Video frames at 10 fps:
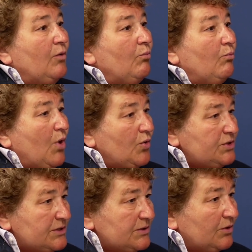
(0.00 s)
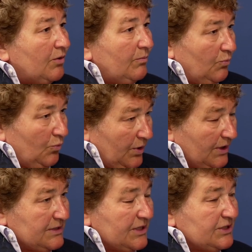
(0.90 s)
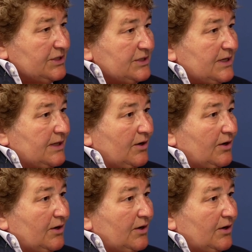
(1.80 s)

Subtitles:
most organizations said